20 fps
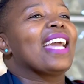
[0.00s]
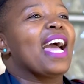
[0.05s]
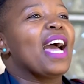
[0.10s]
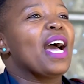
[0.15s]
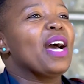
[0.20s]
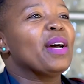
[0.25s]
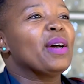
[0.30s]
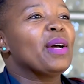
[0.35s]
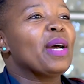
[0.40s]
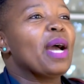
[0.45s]

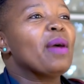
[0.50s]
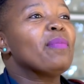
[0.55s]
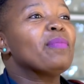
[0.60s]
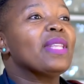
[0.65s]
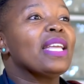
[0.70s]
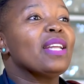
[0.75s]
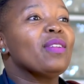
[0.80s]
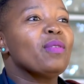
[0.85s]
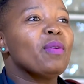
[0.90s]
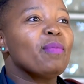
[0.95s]
I'm
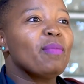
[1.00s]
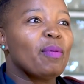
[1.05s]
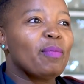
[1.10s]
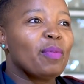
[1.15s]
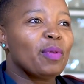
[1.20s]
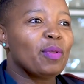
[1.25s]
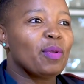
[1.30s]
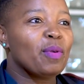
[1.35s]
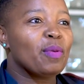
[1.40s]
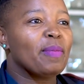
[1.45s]
Delwe
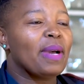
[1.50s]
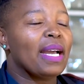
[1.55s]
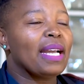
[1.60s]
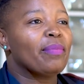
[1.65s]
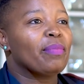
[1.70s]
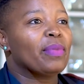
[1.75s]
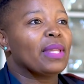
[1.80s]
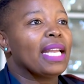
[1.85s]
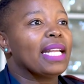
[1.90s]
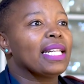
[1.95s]
Mapotoma,
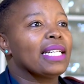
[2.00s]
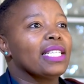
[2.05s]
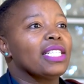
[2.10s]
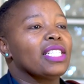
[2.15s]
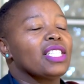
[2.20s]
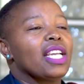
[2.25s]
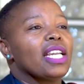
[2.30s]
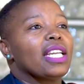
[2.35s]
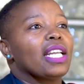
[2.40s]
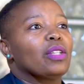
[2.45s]
a
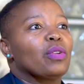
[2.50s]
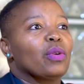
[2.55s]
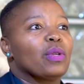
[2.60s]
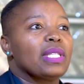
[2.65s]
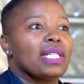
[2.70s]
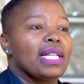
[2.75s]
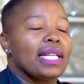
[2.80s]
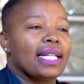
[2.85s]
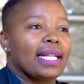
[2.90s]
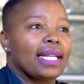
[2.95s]
clinician at
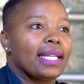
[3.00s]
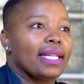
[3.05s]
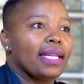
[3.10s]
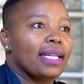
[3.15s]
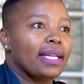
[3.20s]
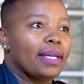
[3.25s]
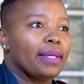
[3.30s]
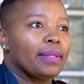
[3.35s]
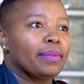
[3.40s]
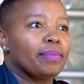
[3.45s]
Roslyn Clinic,
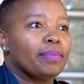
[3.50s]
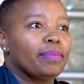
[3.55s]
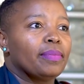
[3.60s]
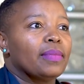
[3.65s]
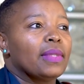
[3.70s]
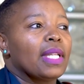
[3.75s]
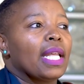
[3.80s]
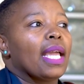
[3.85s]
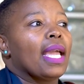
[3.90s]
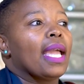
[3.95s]

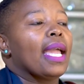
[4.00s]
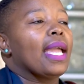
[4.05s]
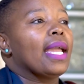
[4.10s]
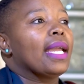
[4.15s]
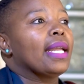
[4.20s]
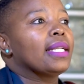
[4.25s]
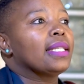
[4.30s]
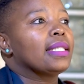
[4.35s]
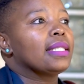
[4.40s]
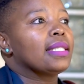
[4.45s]

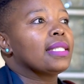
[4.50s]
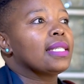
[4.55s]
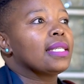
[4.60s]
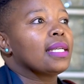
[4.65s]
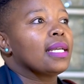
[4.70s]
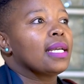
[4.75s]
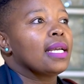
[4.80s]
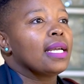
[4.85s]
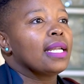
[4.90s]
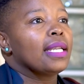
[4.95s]
and
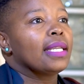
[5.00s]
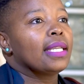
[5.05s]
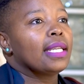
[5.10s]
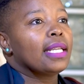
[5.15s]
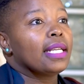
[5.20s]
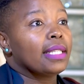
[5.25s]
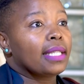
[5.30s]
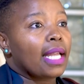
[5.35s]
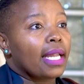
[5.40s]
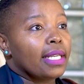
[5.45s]

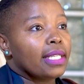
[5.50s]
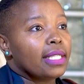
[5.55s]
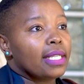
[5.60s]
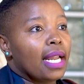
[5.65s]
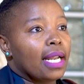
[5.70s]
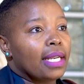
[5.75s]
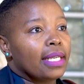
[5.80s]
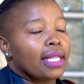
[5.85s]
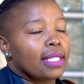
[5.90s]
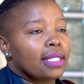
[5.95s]

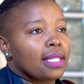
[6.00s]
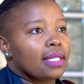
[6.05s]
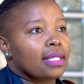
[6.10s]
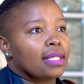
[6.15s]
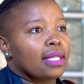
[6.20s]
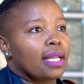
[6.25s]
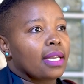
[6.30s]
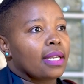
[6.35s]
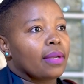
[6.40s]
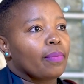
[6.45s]
International Nurses
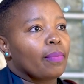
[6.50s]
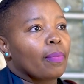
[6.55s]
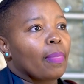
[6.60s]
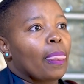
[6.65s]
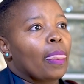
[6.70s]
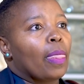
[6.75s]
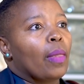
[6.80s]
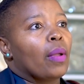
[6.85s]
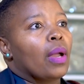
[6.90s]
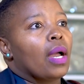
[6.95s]
Day.
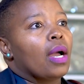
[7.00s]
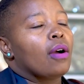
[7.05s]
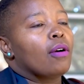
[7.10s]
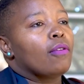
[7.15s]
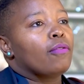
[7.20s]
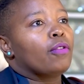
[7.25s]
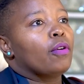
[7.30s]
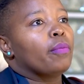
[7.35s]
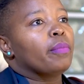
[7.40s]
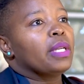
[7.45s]

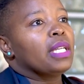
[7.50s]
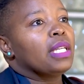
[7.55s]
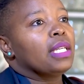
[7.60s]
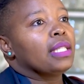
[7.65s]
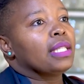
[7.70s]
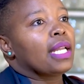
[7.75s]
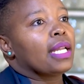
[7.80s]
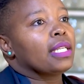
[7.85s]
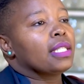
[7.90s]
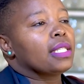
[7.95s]
For me,
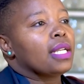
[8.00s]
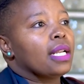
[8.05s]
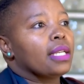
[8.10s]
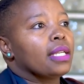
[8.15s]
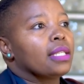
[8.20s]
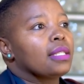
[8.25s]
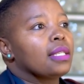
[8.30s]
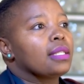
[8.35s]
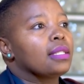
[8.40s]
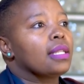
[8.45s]
International
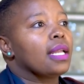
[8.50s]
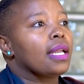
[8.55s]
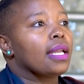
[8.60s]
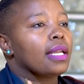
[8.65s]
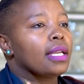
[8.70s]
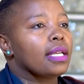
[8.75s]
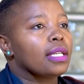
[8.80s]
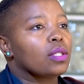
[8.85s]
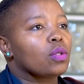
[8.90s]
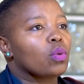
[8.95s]
Nurses Day
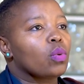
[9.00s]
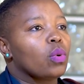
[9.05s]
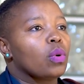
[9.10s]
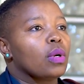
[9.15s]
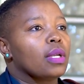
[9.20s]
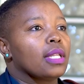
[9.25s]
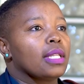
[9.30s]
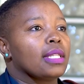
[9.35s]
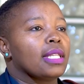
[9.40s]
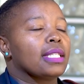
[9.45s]
is
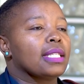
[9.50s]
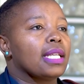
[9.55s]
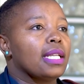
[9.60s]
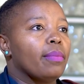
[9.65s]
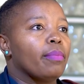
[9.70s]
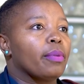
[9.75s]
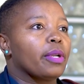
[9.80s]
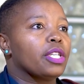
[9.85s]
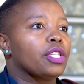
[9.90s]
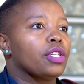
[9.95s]
the
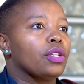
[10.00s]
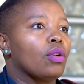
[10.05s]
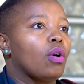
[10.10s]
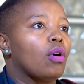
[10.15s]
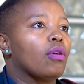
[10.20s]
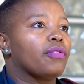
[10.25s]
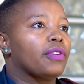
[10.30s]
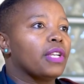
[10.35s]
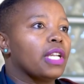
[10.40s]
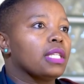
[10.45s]
celebration
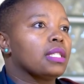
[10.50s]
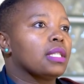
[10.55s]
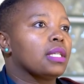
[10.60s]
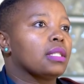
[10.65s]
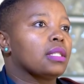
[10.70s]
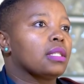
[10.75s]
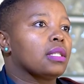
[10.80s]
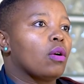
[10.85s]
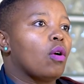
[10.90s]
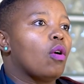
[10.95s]
of
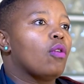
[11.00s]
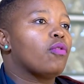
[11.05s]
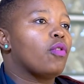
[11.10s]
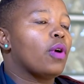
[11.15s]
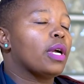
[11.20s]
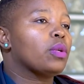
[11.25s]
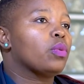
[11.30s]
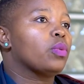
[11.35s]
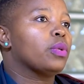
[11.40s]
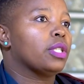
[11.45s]
nurses, of
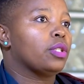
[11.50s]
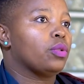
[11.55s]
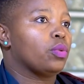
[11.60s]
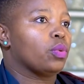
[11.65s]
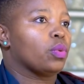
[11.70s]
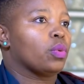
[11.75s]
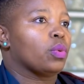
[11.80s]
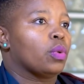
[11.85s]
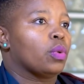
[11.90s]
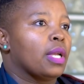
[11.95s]
what we do
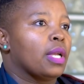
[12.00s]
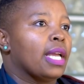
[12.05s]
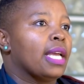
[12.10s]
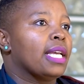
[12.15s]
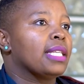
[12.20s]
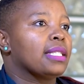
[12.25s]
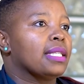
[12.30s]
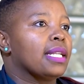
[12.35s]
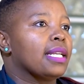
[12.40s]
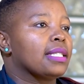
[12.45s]

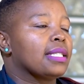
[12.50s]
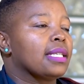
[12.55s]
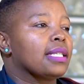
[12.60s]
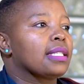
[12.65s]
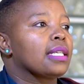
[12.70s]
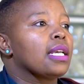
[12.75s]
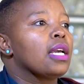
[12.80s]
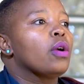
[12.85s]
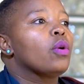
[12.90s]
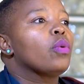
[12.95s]
as
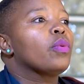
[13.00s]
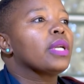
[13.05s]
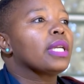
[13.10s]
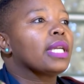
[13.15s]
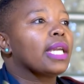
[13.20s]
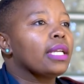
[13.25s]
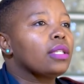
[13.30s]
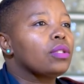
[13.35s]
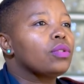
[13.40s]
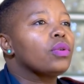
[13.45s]
nurses. We
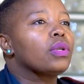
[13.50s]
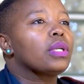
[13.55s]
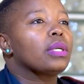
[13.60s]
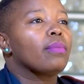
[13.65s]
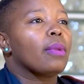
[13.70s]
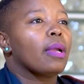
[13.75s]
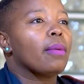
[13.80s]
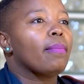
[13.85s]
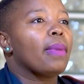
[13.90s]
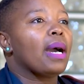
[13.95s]
get to
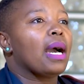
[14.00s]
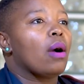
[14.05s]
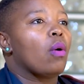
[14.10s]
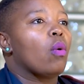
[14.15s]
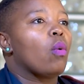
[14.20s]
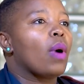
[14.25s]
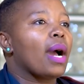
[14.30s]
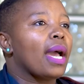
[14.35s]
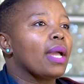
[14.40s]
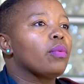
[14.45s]
remember
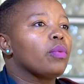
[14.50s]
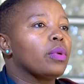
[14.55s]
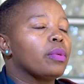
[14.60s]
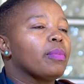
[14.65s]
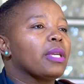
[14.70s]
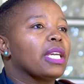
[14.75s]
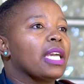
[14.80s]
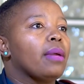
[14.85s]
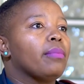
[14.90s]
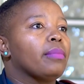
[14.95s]
why we
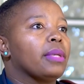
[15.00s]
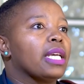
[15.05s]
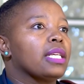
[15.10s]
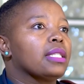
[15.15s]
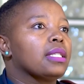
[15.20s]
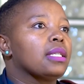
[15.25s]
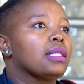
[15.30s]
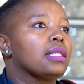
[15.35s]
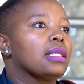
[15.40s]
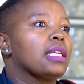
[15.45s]
became
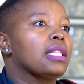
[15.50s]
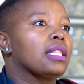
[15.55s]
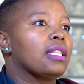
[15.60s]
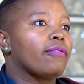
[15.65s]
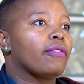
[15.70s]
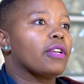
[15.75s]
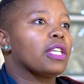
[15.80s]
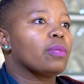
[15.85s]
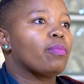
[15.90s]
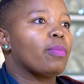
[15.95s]
nurses in the
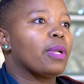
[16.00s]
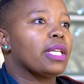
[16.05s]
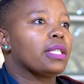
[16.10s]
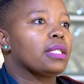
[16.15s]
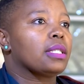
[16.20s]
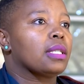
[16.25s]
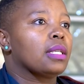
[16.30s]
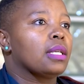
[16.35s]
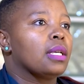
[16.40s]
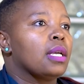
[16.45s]
first
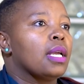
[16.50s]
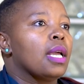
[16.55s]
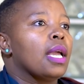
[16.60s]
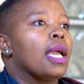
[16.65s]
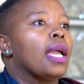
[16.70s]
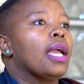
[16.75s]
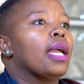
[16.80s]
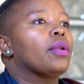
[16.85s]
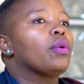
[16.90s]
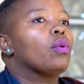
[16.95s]
place,
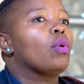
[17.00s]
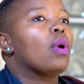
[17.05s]
and